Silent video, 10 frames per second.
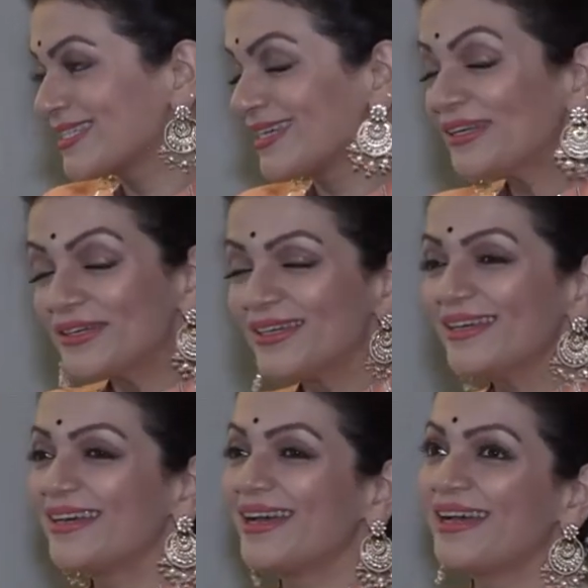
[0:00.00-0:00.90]
they said.
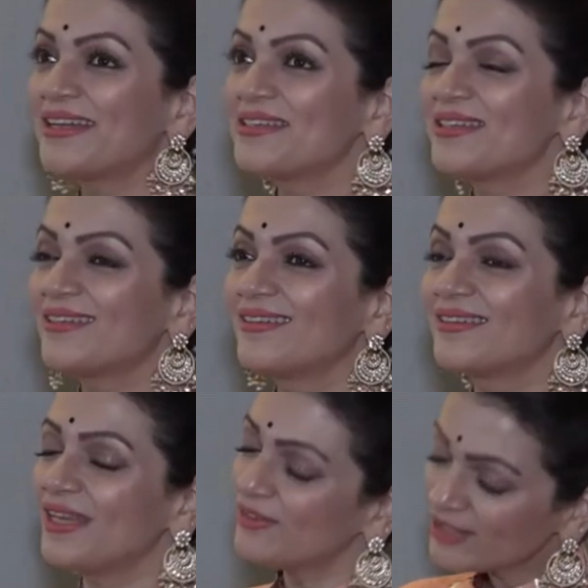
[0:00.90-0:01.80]
And
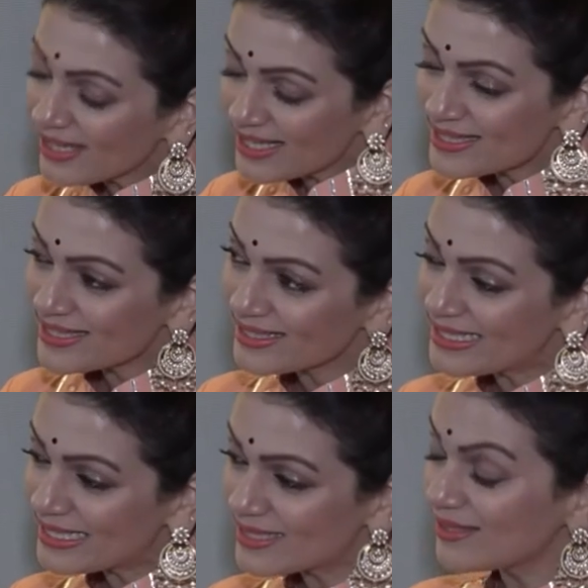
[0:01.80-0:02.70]
nevertheless, at
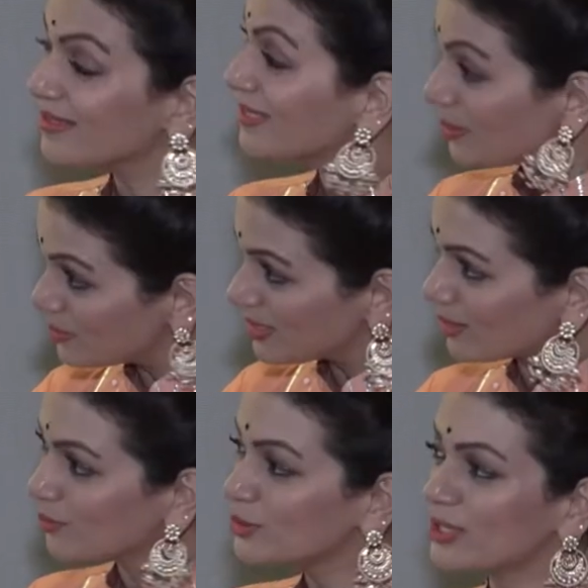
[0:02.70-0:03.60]
least they're
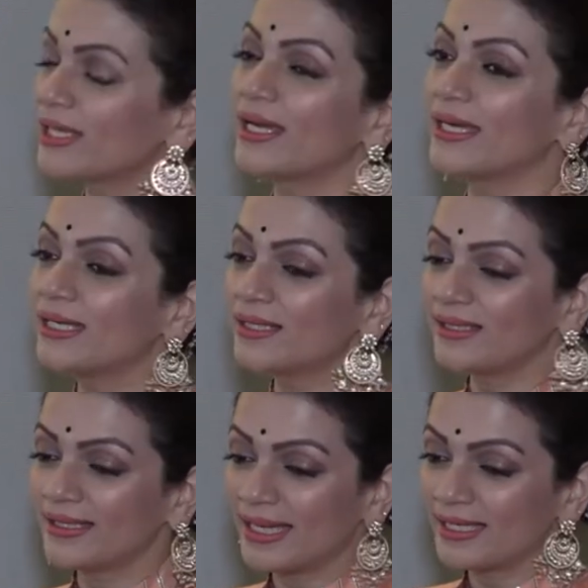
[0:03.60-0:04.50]
attempting, which I like.
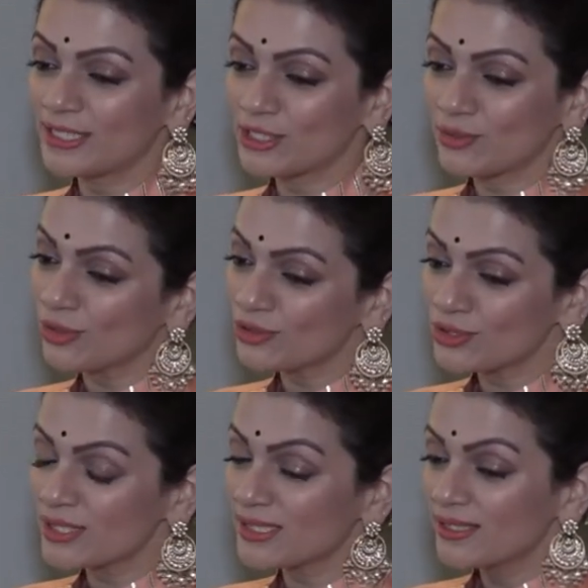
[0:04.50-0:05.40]
And it's not
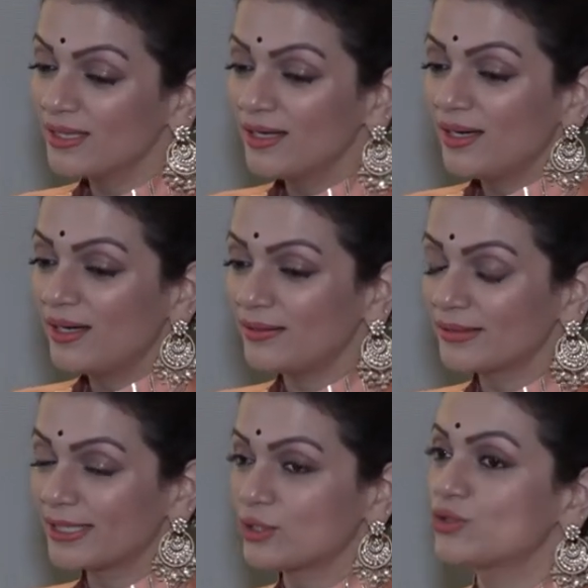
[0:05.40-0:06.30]
just
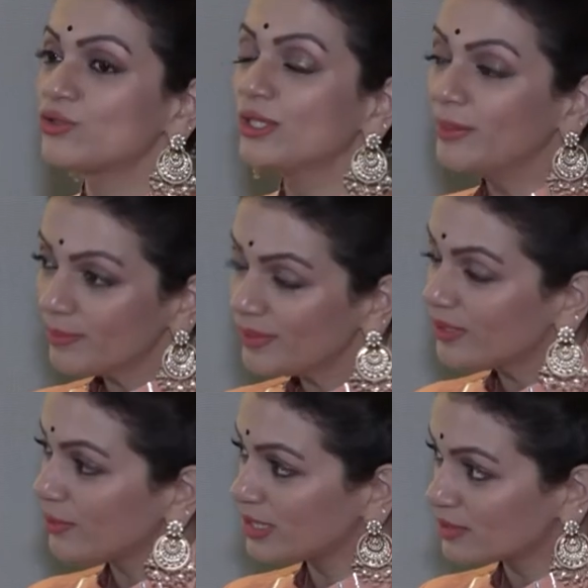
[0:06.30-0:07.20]

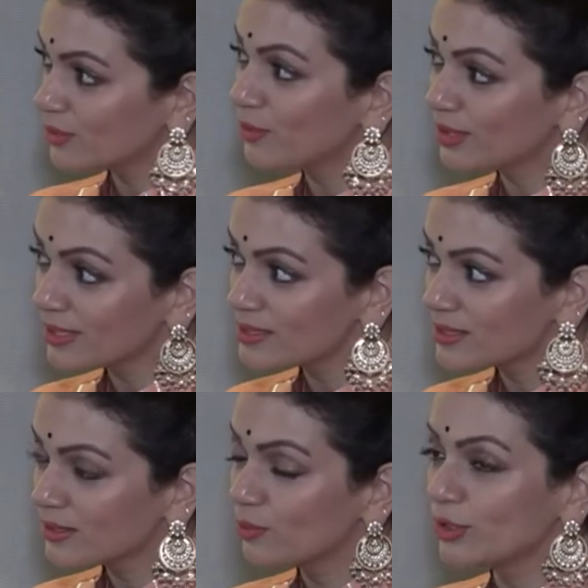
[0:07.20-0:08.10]
extremely Western
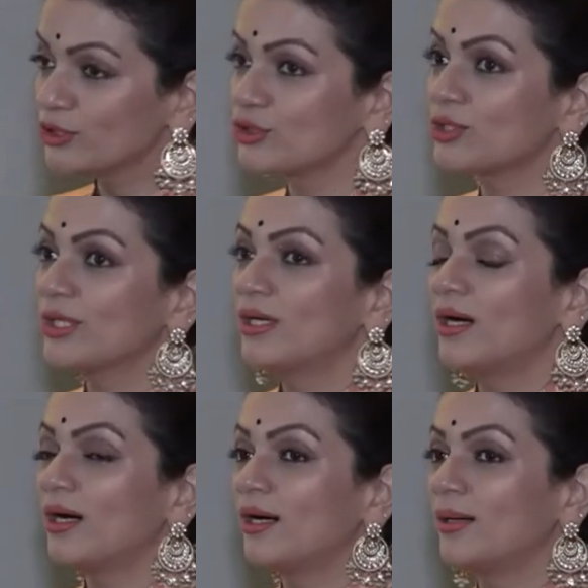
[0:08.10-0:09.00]
oriented, which
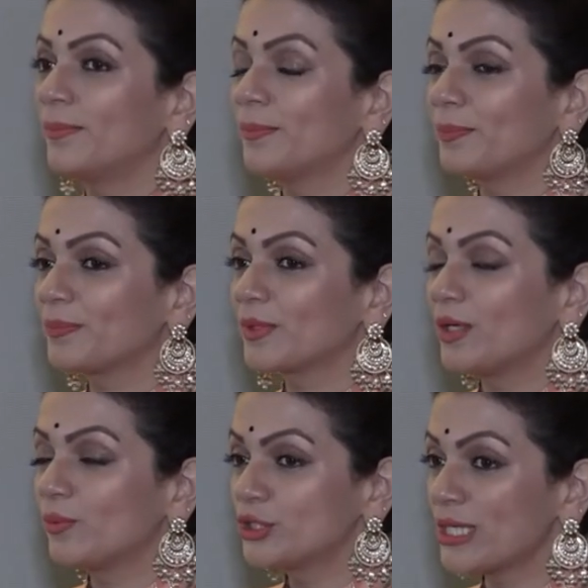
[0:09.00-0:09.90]

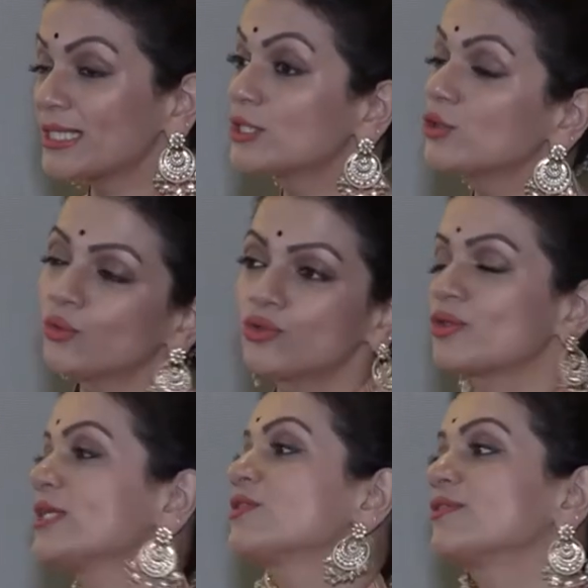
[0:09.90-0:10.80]
has no
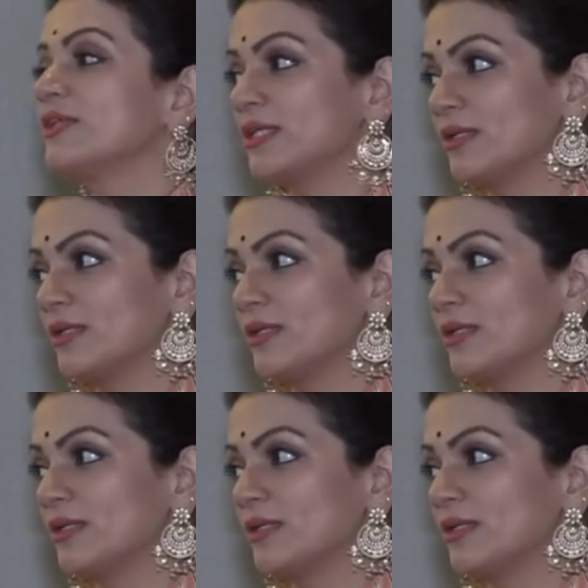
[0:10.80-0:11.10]
trace of Indian.